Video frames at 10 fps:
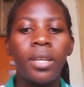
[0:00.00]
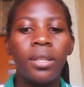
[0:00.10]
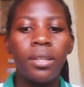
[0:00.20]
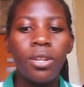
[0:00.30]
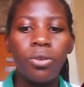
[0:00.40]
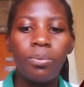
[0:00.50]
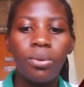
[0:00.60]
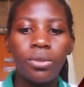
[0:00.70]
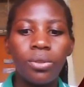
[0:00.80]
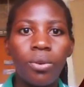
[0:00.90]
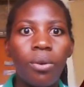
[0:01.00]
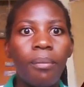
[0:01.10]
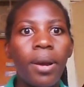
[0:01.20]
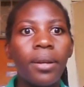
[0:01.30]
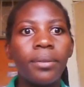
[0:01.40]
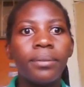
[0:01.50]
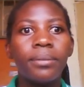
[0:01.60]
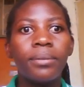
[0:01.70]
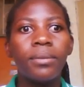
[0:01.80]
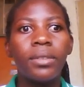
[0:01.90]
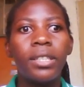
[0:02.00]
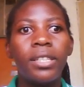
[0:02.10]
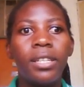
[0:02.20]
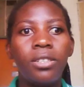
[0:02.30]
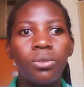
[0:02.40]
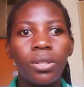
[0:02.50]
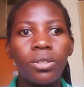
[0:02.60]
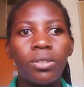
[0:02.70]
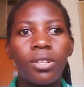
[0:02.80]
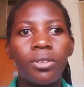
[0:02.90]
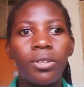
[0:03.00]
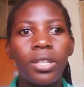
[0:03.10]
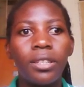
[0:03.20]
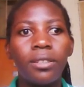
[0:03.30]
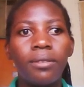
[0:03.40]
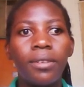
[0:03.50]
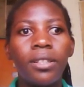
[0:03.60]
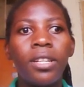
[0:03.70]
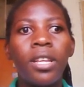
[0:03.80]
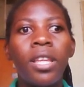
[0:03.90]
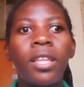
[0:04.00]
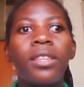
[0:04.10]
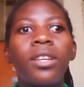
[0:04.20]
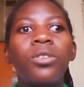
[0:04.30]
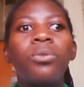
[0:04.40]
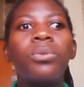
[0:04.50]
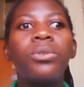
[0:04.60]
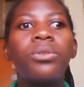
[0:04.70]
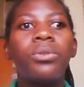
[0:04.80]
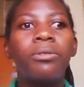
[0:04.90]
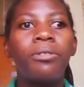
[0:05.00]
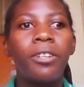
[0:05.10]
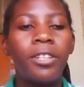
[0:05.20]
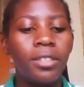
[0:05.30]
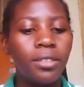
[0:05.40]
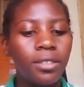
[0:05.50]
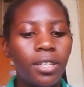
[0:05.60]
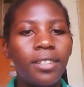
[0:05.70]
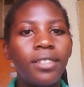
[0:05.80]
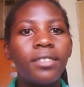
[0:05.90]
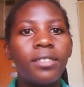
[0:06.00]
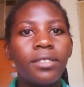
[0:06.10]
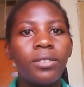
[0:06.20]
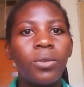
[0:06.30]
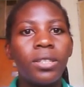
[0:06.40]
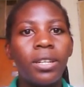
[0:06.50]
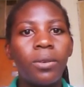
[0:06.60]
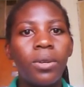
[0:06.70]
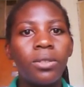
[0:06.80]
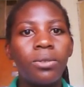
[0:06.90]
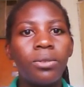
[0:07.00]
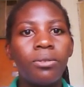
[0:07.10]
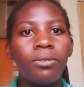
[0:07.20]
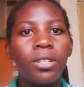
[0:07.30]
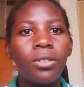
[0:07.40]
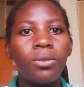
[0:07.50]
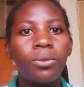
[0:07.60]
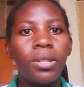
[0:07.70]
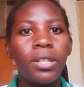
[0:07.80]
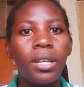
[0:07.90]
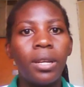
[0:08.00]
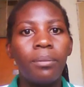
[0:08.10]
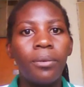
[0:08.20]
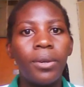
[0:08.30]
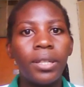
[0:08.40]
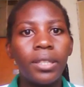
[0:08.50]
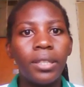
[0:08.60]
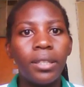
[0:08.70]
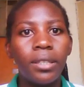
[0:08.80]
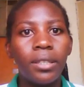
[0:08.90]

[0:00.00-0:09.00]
Then you put comma, the instruction already given. Then you put reference, and this is what I want to refer to when I am ranking.